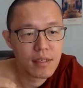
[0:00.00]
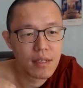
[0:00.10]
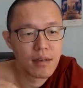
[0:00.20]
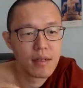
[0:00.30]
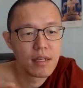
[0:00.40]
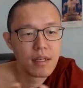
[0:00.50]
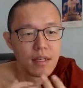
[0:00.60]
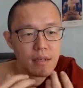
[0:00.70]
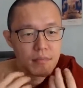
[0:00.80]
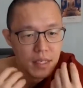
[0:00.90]
Yeah,
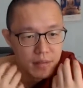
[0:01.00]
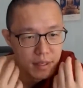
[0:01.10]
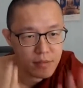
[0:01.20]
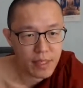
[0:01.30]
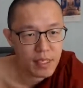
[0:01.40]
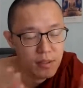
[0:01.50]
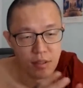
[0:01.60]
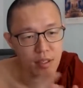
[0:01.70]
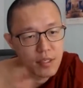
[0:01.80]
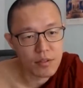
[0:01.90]
paying respect is
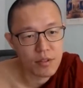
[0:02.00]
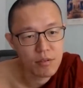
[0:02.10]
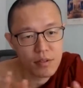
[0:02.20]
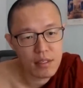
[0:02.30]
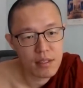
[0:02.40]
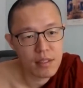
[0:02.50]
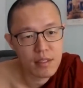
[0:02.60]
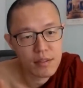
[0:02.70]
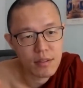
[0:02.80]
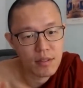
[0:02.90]
not instituted.
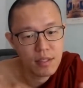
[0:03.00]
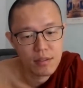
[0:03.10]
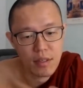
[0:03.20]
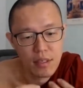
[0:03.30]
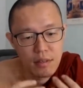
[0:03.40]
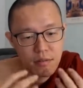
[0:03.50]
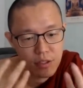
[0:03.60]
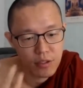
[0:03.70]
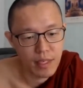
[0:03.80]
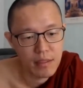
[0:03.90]
So it's not a
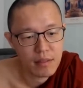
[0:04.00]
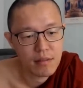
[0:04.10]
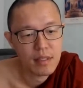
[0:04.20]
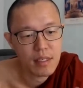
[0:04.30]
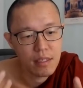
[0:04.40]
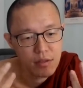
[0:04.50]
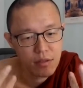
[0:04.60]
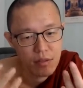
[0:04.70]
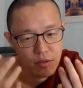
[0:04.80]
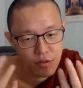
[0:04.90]
regimental thing, it's
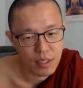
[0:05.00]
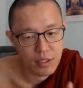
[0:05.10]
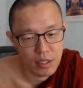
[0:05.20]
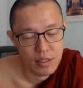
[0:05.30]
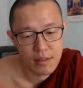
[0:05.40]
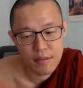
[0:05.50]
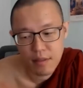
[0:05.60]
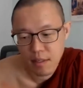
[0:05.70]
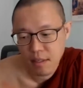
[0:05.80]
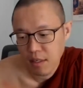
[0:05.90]
not structured.
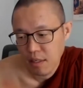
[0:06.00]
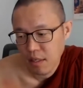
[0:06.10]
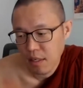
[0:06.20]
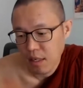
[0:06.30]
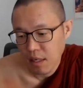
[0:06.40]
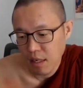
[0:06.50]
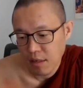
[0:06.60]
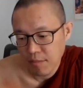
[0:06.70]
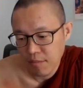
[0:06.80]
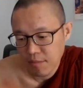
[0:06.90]

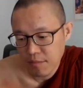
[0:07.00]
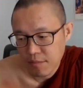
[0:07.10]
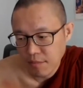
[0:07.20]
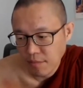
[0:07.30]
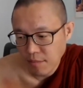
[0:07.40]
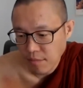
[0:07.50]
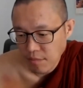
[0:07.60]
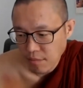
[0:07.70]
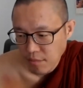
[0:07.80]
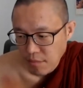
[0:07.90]

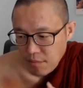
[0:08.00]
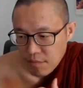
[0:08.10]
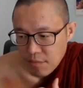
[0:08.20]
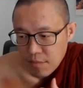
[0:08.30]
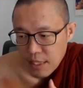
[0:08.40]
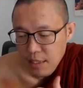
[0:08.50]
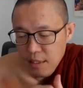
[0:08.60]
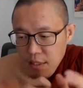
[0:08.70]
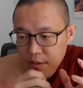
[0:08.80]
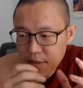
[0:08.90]

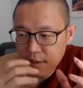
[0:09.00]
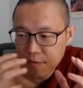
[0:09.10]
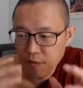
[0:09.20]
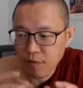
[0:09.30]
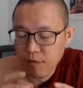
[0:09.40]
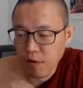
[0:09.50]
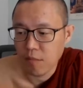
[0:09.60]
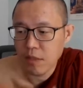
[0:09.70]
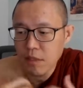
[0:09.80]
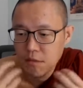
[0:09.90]
This
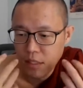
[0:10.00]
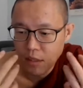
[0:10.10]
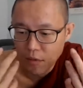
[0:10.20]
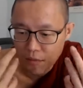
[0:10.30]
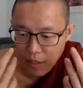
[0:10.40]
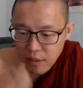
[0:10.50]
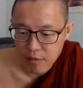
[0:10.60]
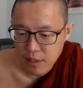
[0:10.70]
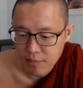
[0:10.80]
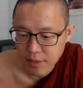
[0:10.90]
formal way of paying
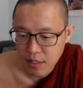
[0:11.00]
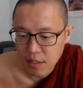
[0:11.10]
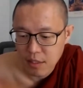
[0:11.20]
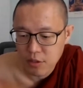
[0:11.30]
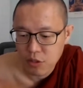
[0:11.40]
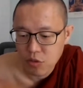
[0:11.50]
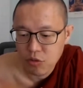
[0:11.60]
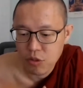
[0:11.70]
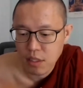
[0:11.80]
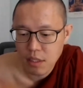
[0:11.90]
respect is
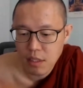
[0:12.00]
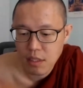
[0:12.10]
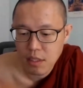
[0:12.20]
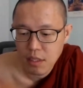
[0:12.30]
usually